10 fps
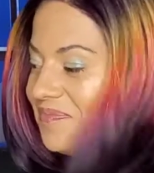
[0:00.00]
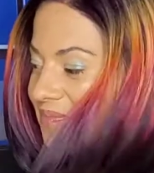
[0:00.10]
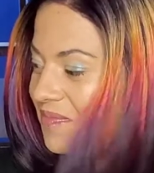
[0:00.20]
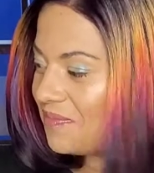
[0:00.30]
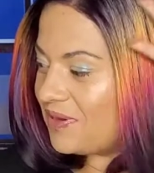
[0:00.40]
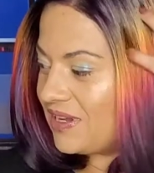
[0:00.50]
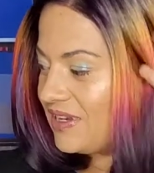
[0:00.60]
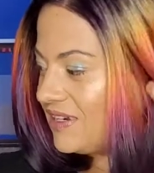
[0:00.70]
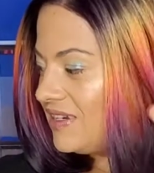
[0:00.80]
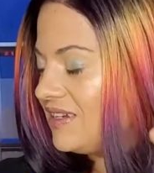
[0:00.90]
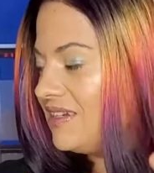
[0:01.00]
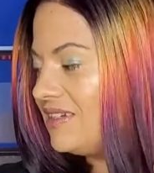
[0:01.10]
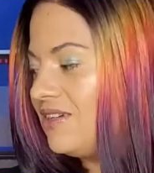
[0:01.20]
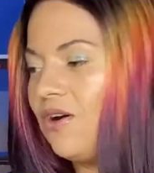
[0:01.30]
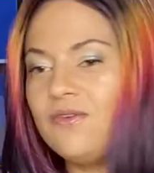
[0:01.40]
But
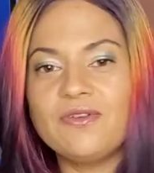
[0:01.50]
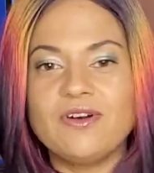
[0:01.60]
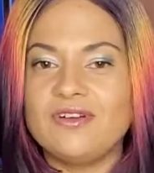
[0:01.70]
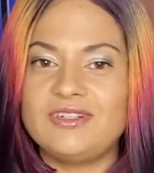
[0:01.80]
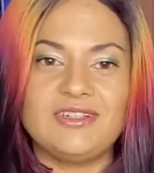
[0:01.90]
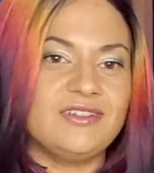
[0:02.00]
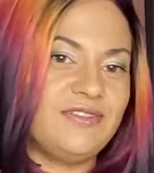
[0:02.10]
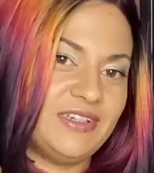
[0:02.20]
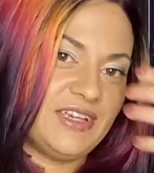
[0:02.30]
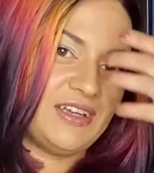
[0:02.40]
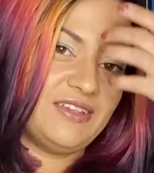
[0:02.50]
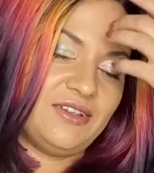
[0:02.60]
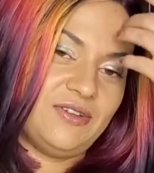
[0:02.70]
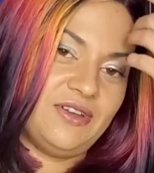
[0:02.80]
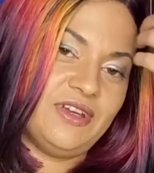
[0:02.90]
overall, she's a fantastic
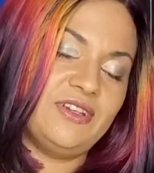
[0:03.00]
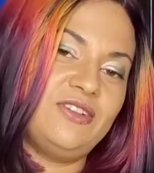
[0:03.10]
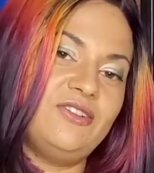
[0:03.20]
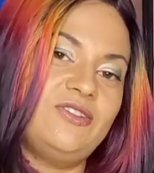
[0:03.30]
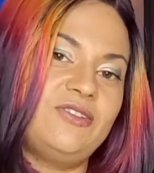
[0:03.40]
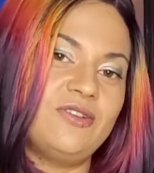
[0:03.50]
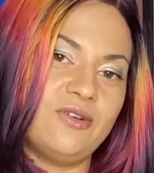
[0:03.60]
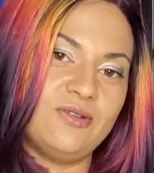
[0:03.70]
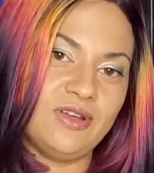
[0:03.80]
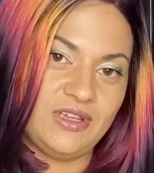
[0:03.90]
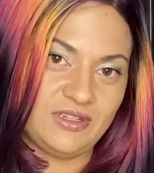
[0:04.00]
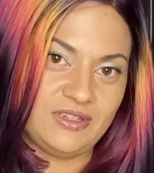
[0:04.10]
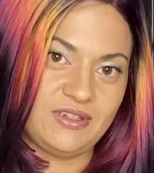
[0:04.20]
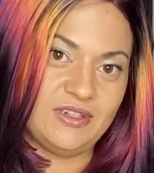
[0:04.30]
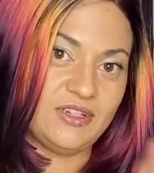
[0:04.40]
unit, and she's so easy
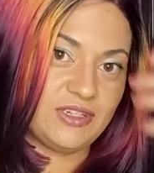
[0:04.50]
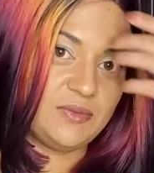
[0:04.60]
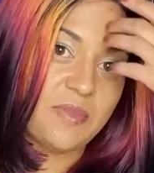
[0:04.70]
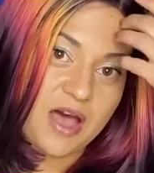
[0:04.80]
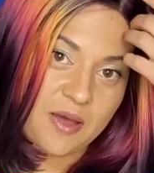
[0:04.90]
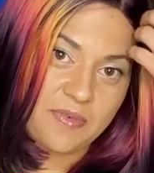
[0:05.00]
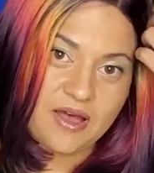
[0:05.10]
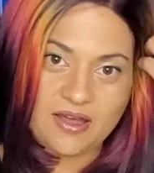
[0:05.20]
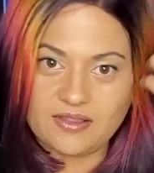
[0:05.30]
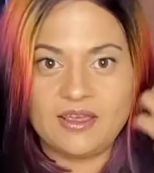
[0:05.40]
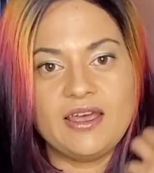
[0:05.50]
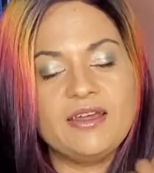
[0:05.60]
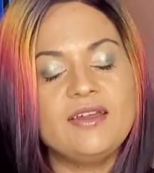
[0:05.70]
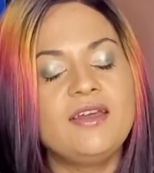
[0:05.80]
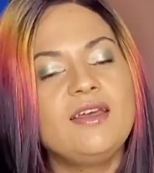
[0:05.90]
to just pop on the head.
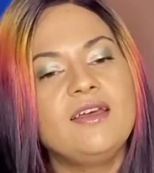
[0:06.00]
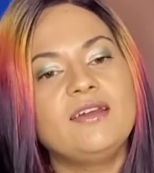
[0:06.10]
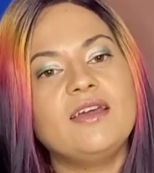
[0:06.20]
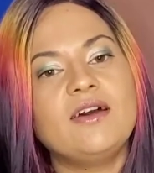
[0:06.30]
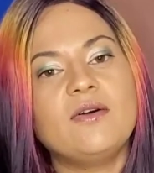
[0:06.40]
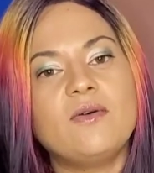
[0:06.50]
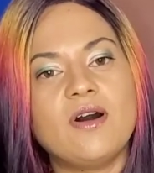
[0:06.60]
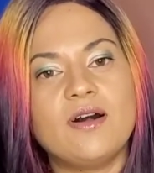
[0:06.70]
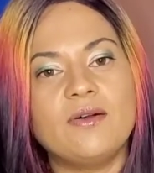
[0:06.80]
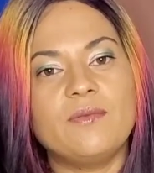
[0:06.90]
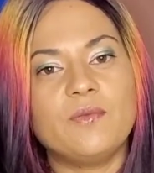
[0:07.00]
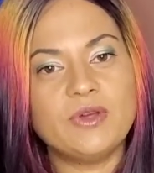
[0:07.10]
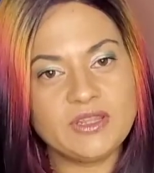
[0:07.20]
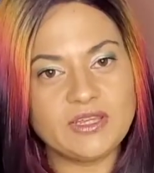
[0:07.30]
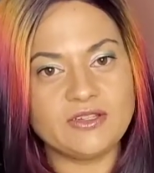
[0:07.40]
Now,
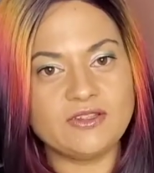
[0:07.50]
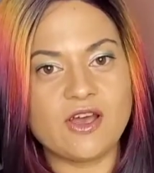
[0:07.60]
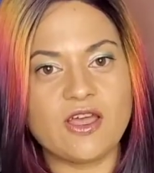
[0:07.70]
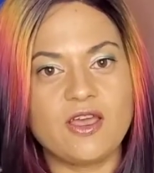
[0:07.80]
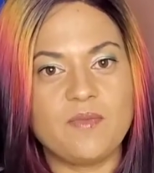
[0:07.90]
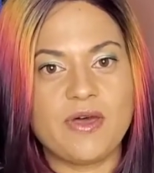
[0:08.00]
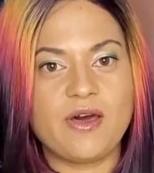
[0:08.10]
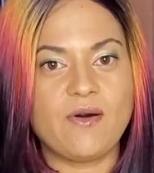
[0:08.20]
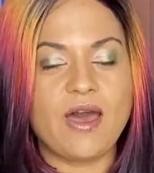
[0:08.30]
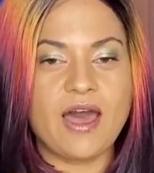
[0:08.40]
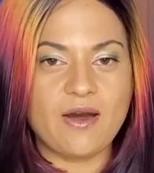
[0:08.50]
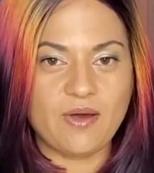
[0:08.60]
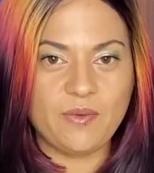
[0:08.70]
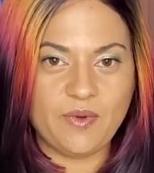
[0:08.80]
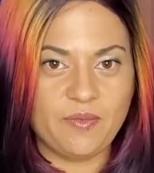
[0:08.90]
one thing, talking about how I
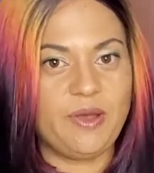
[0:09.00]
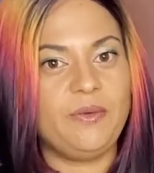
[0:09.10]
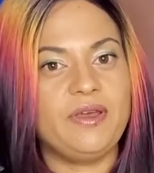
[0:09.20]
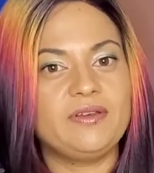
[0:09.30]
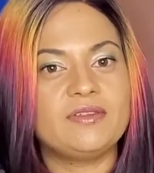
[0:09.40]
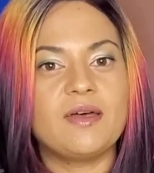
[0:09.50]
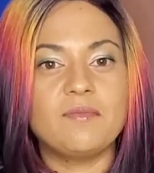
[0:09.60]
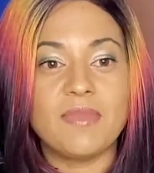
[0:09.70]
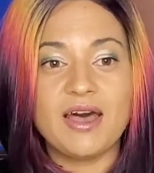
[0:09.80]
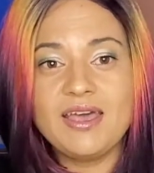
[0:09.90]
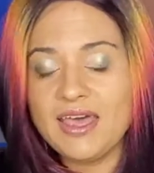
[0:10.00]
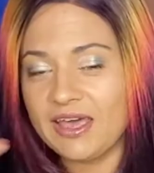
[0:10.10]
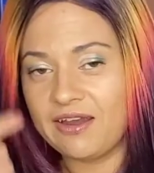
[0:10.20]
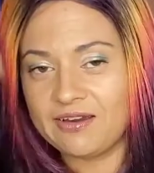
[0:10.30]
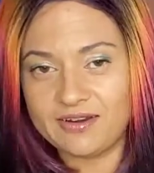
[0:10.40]
wear my wigs. My
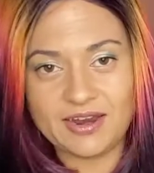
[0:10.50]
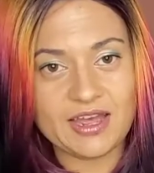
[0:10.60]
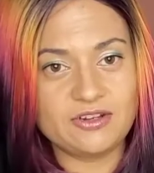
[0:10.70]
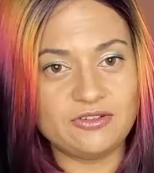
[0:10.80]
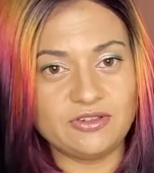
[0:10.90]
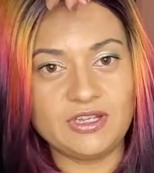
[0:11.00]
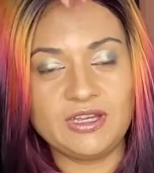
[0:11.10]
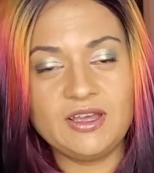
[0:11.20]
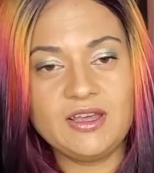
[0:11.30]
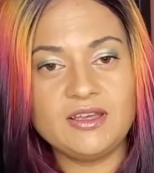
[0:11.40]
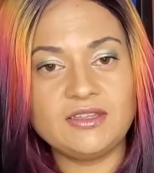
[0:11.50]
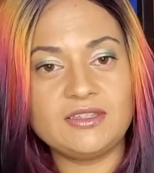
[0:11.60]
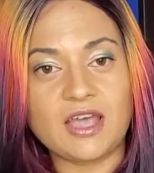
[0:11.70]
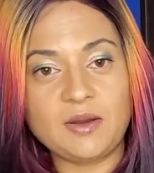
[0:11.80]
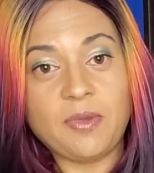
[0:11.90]
hair naturally
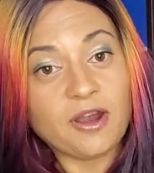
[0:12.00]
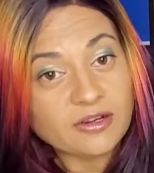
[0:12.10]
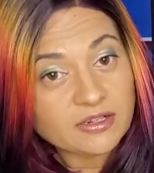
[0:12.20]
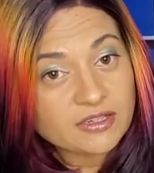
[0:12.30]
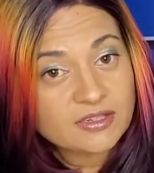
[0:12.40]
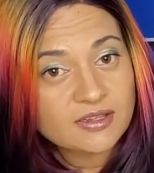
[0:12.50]
side parts.